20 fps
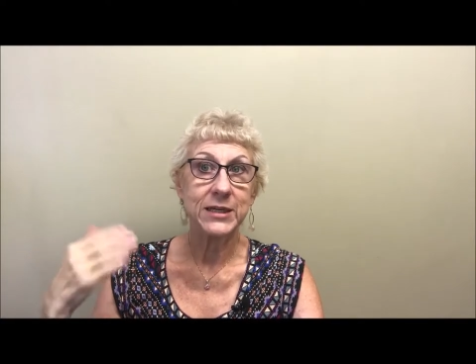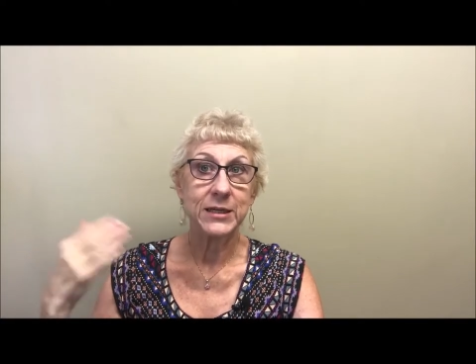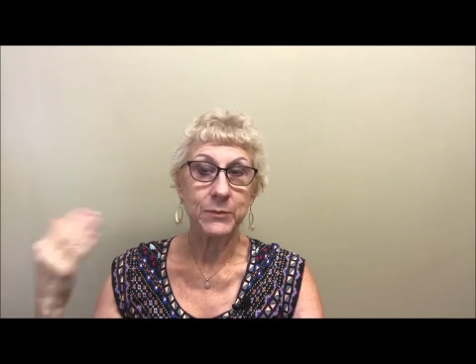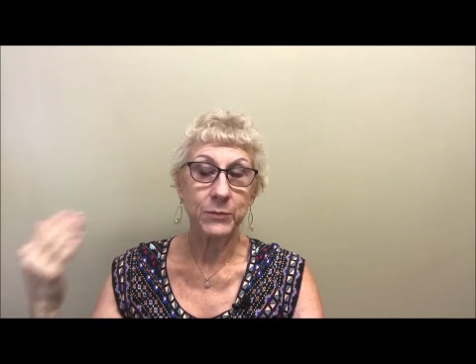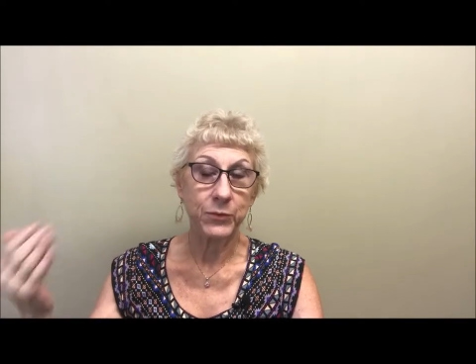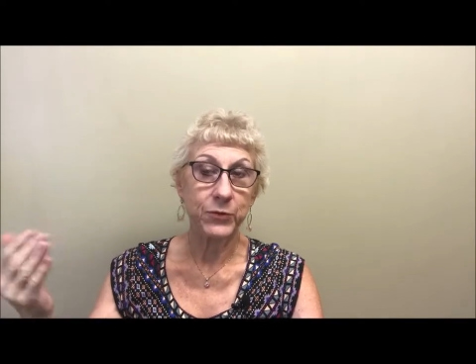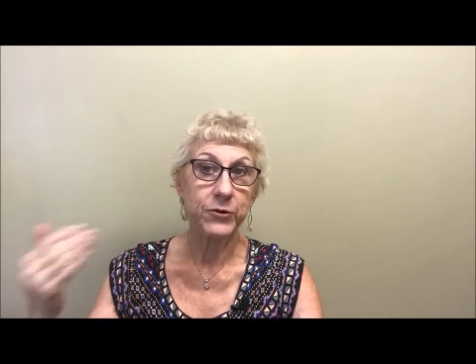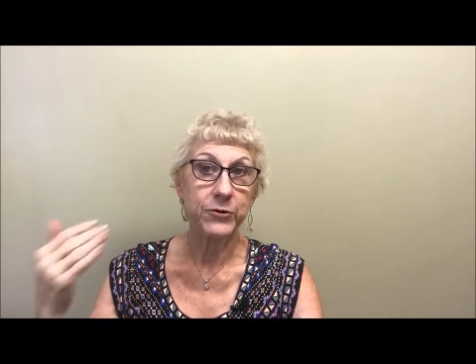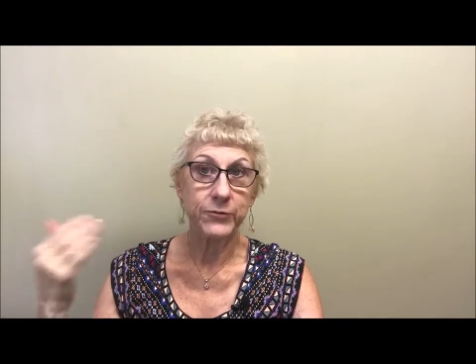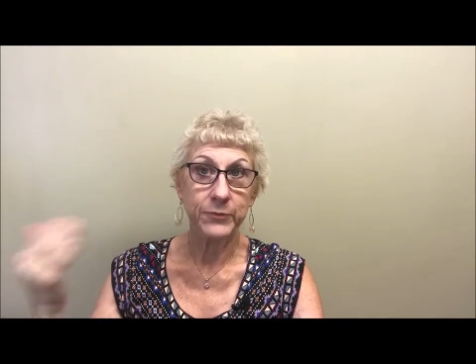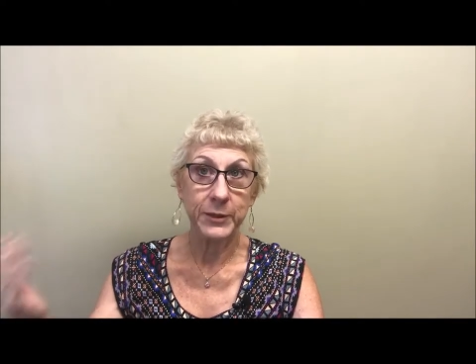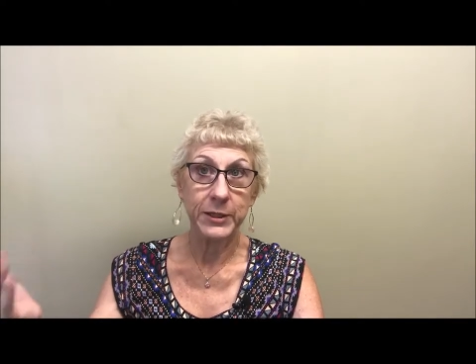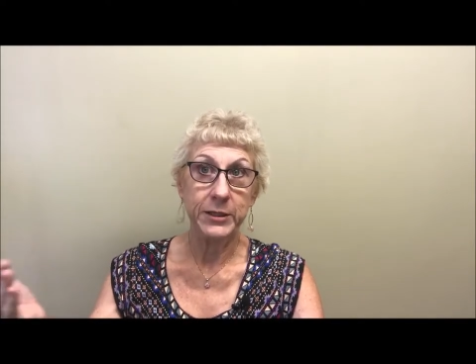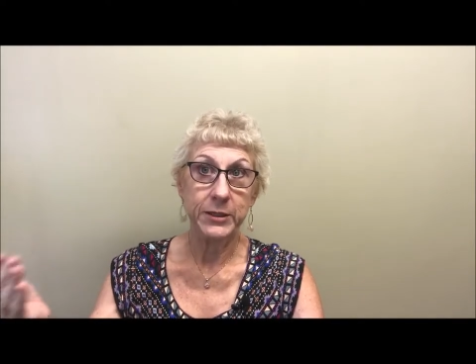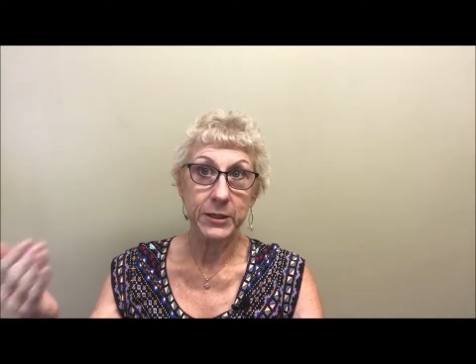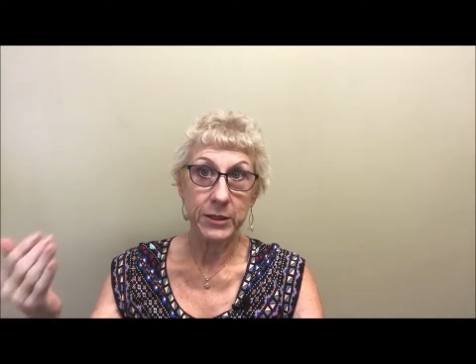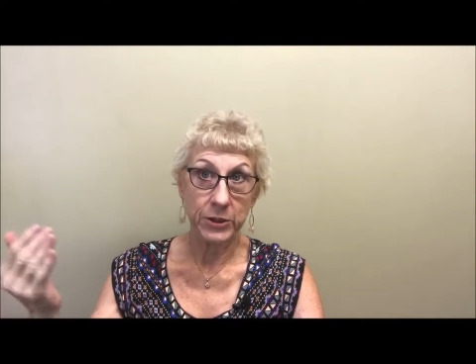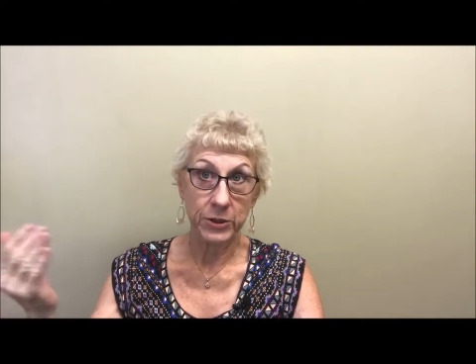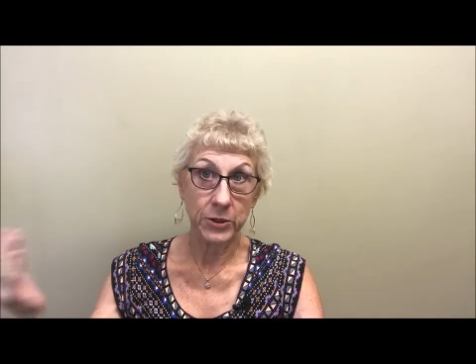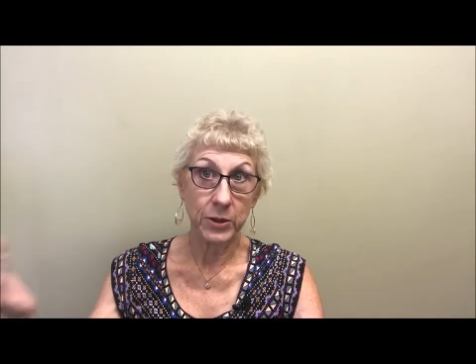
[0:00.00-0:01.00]
improvement
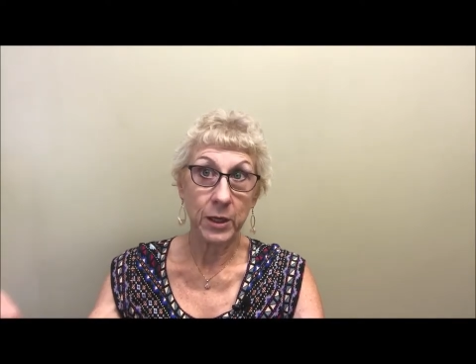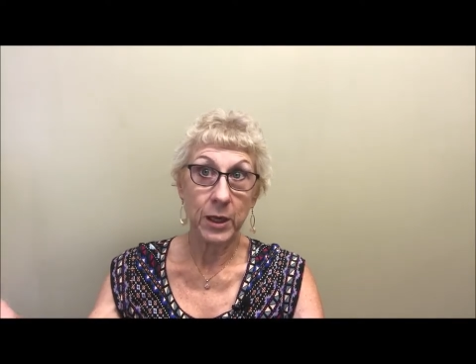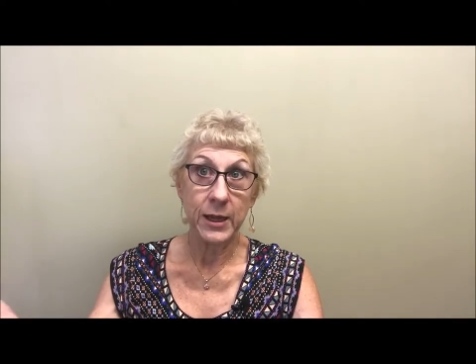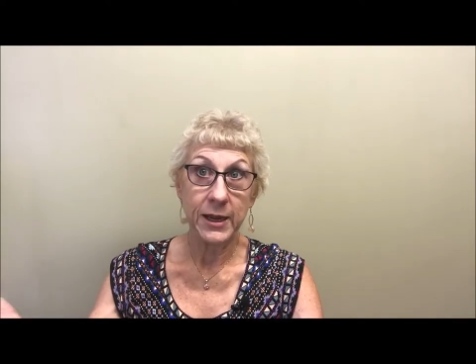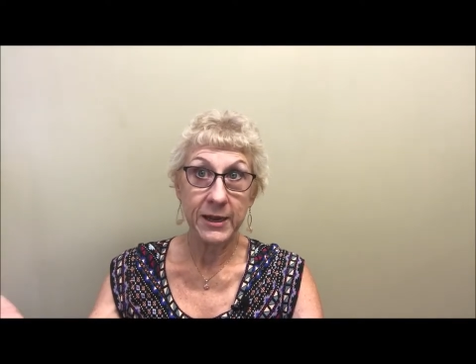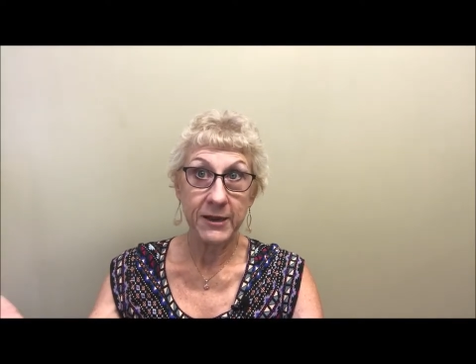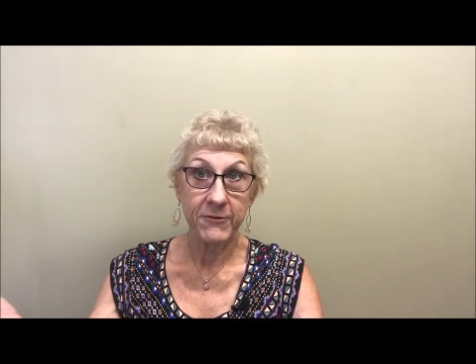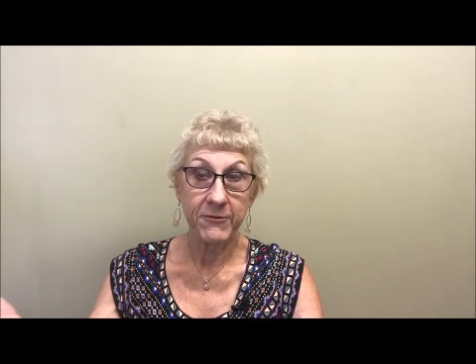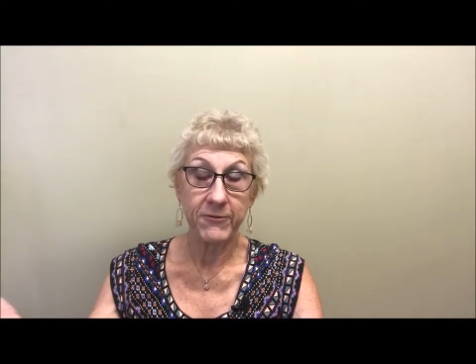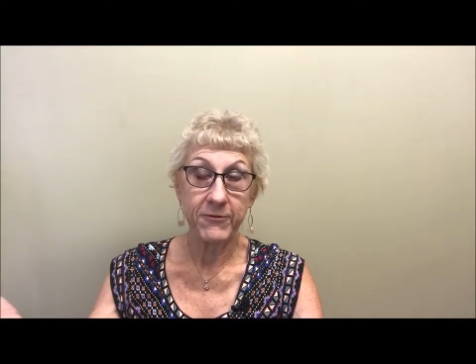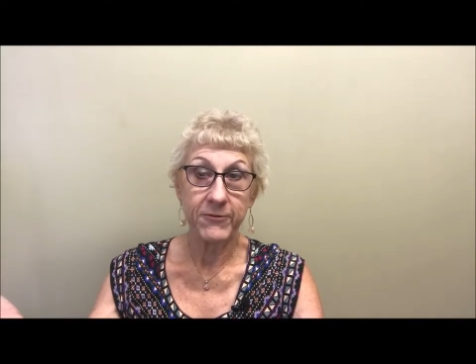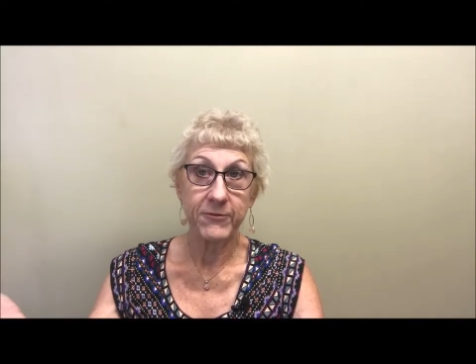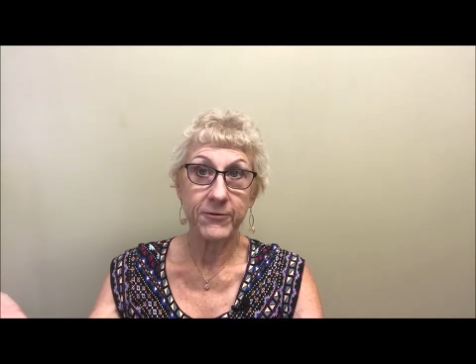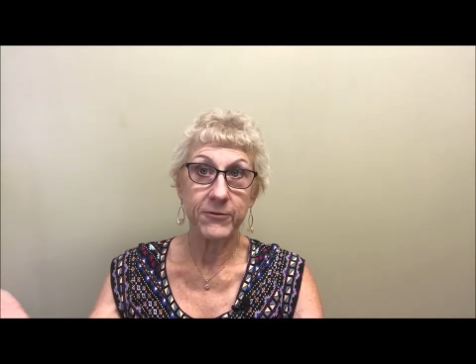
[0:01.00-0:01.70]
in your life